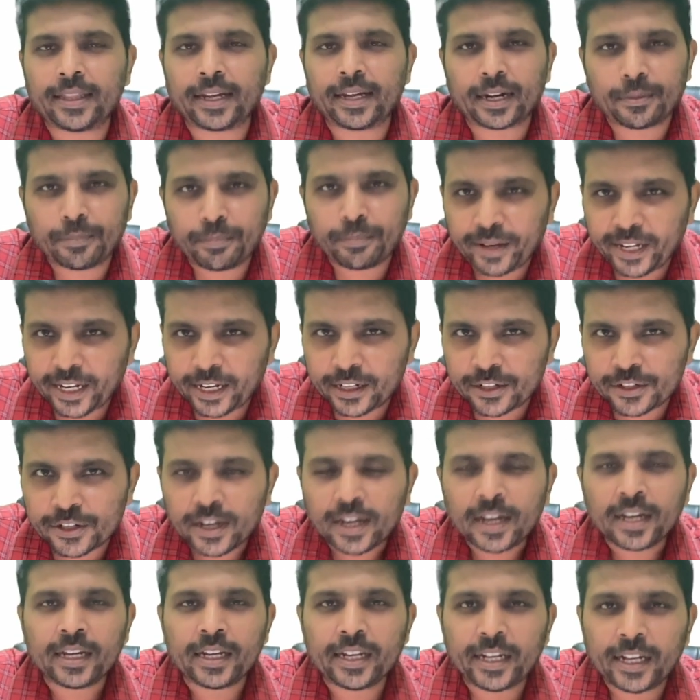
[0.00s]
That means
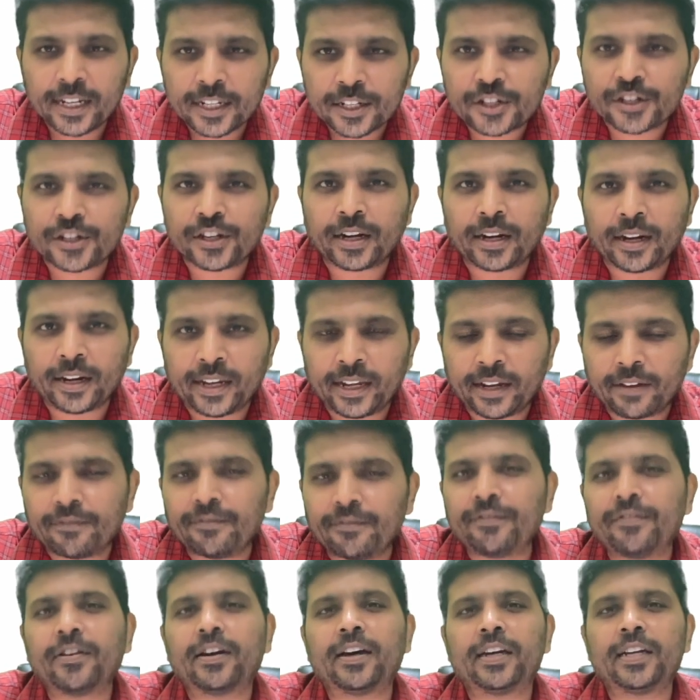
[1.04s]
each and
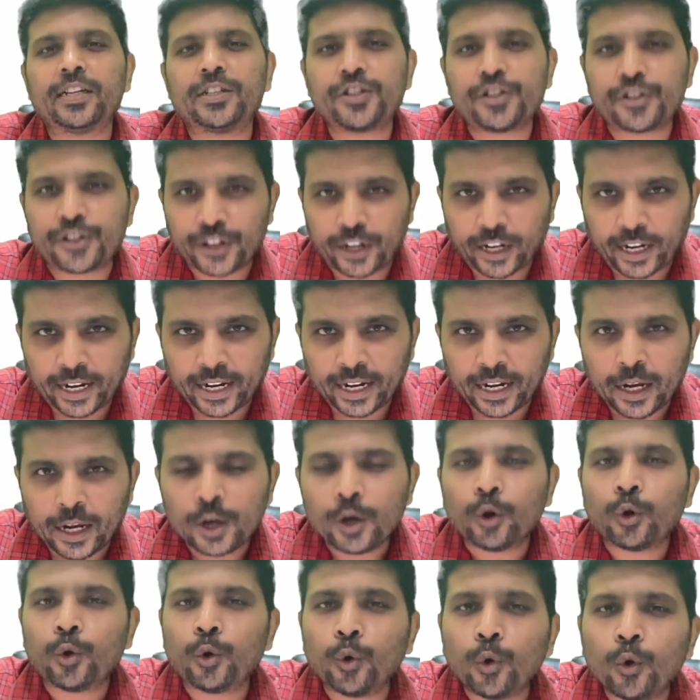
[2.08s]
every child
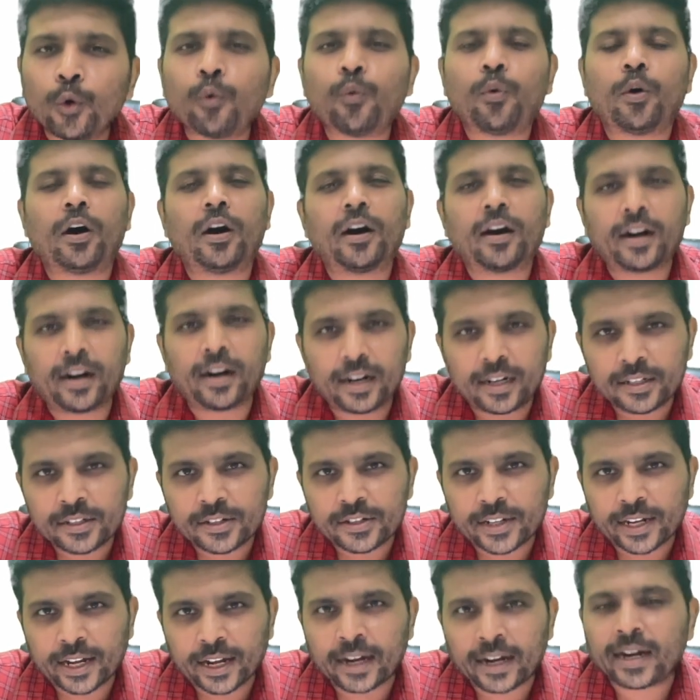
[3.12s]
who
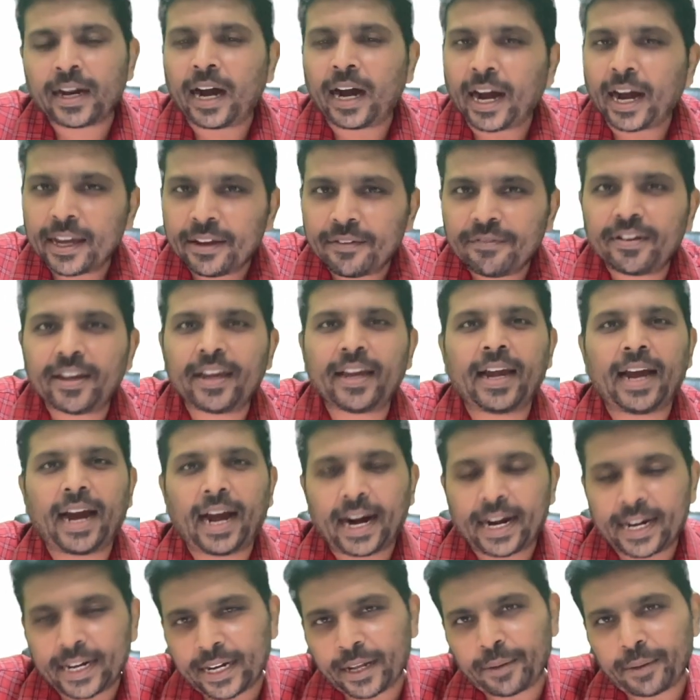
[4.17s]
warrants an IV
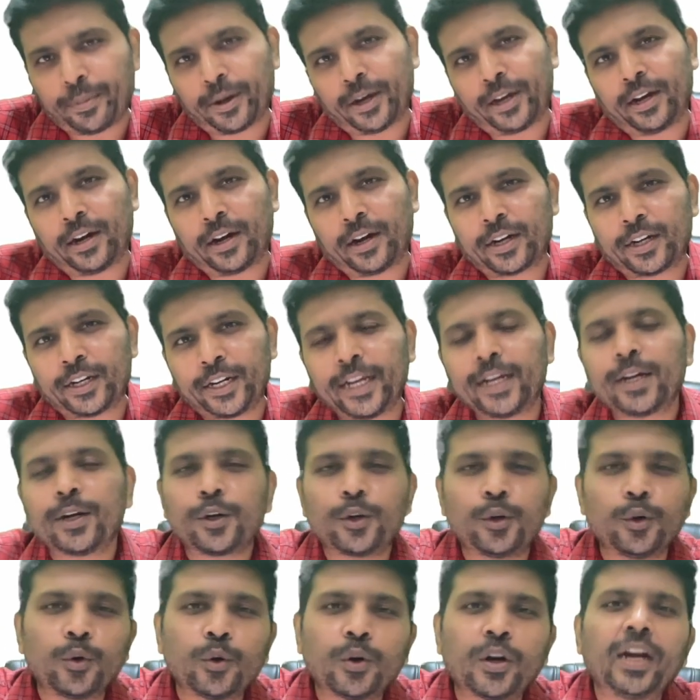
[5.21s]

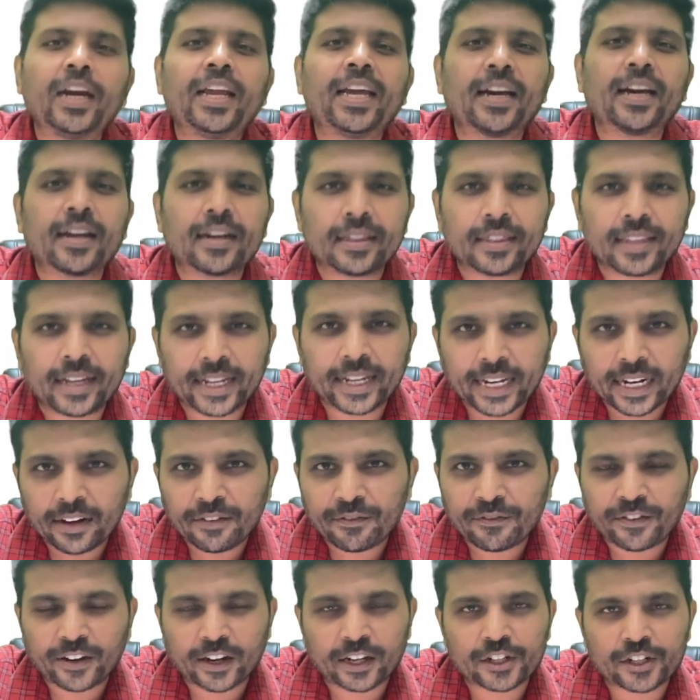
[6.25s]
antibiotic to clear the
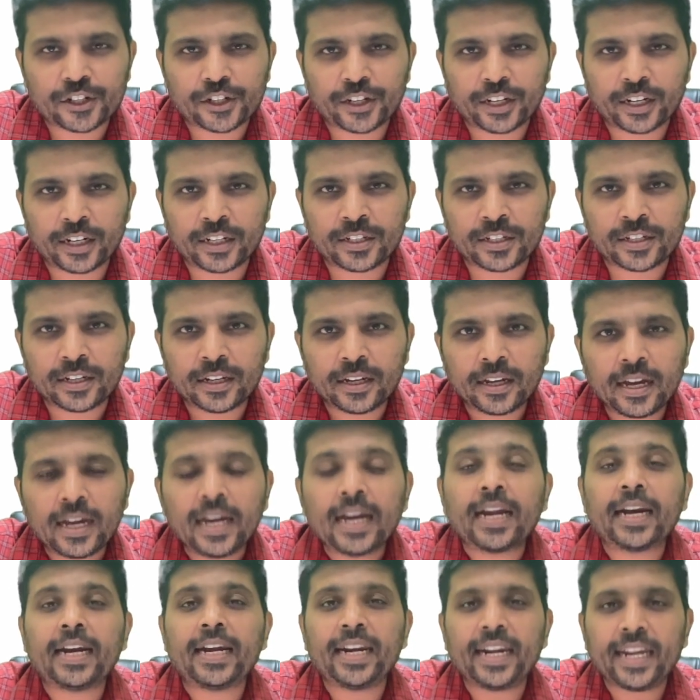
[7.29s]
infections
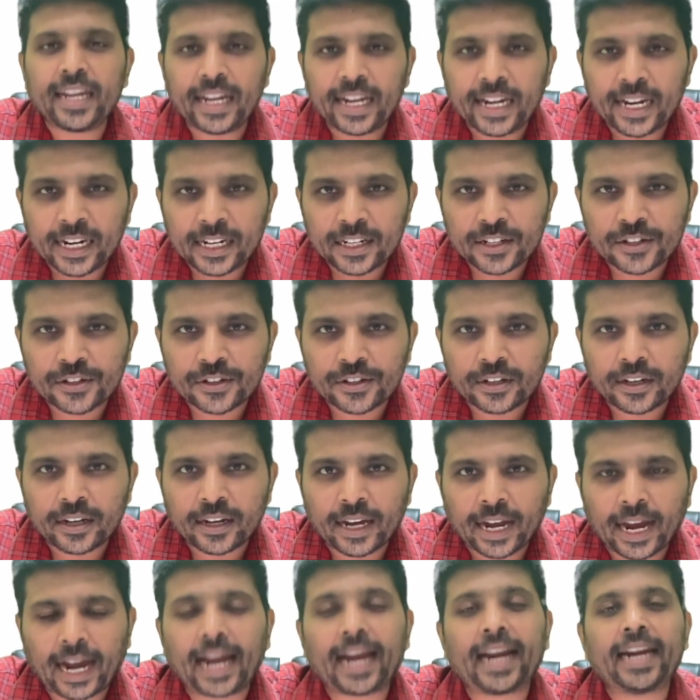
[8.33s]
needs
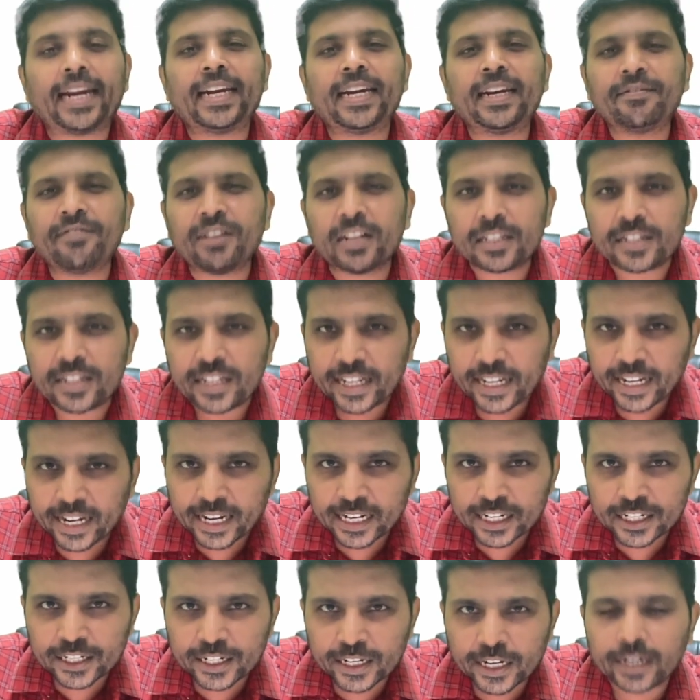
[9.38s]
an
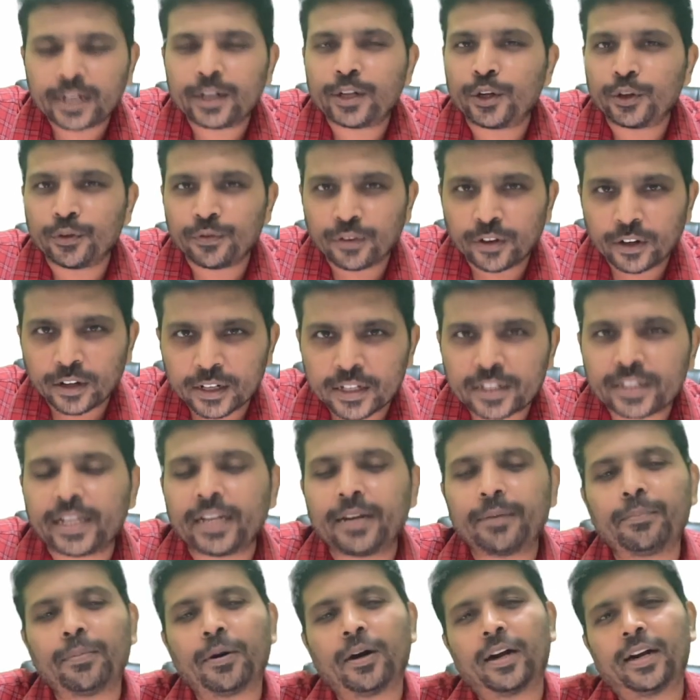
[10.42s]
investigation towards
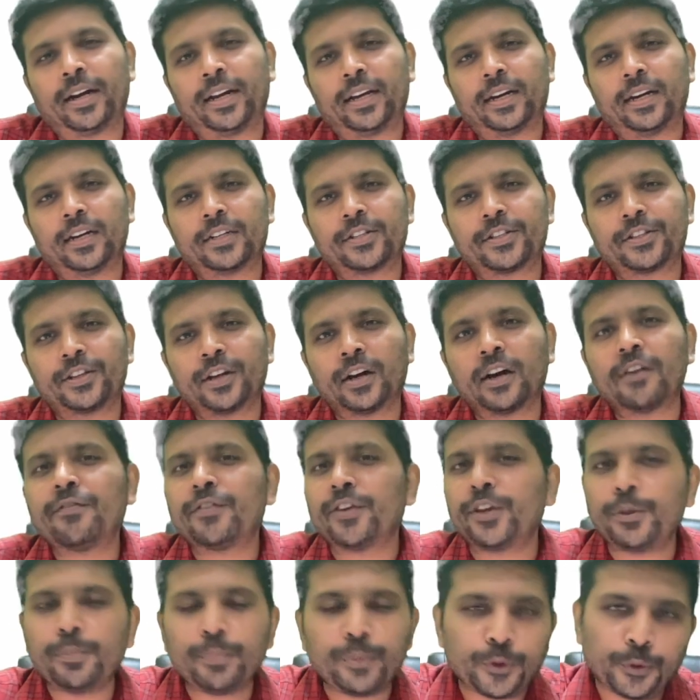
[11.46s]
inborn errors of
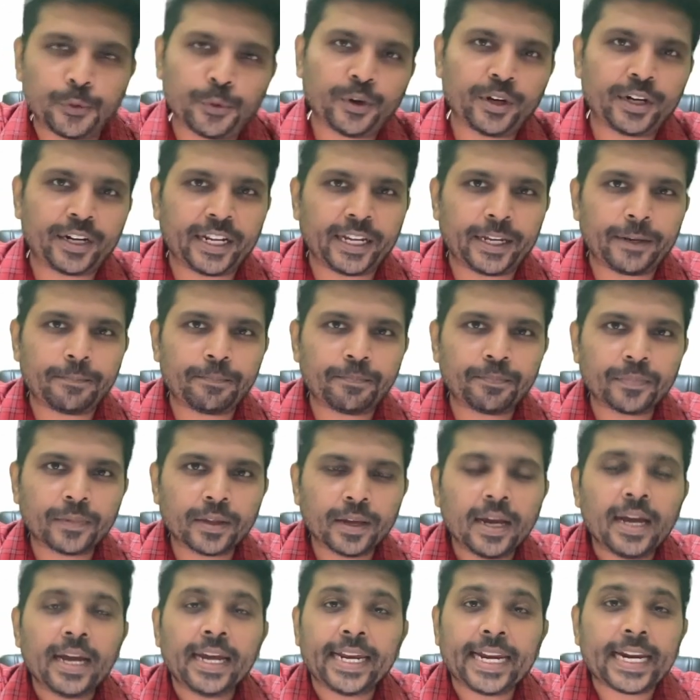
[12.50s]
immunity.
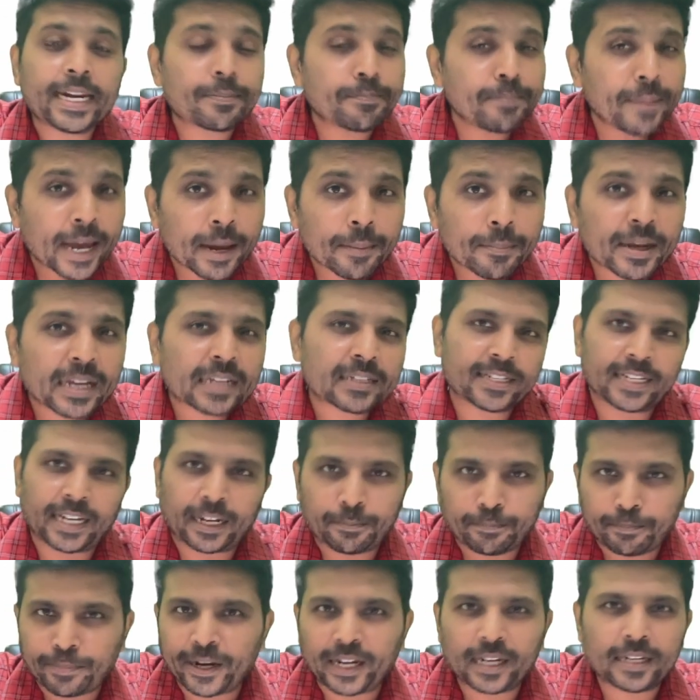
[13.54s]
It may be
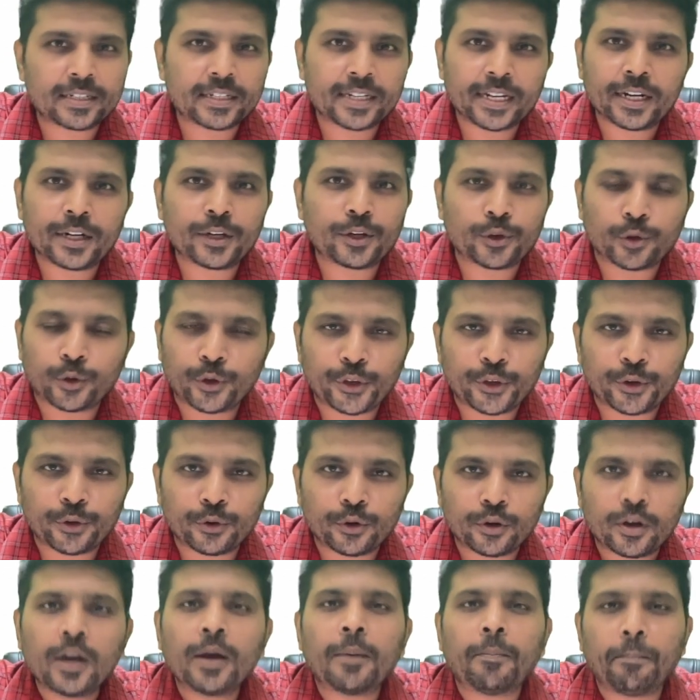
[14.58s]
surprising to
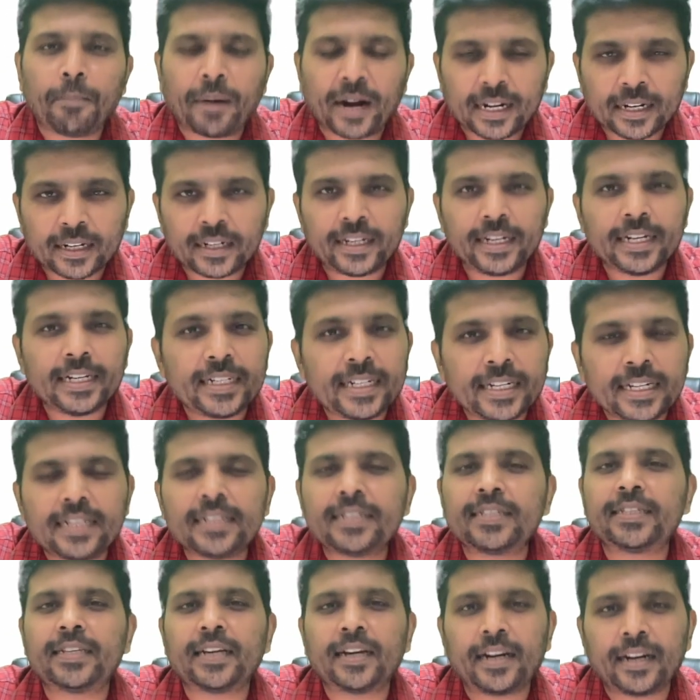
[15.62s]
you, but it
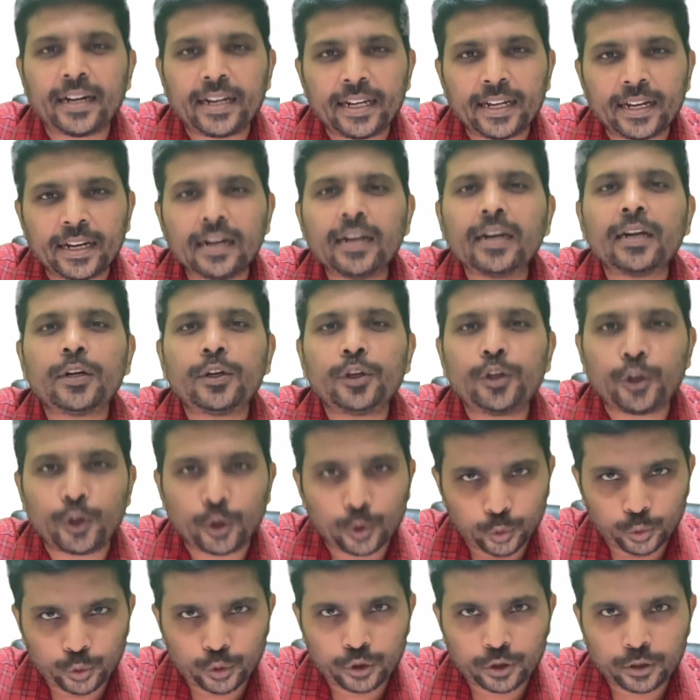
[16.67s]
is the real
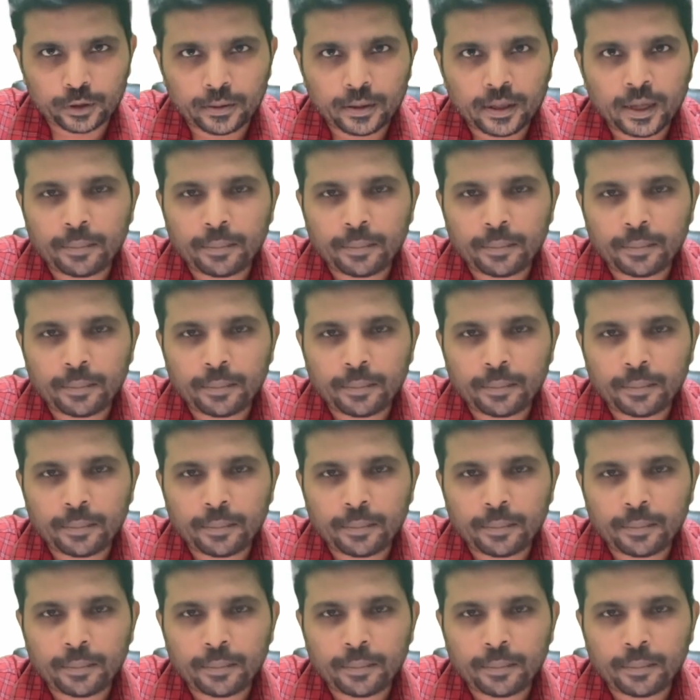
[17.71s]
truth.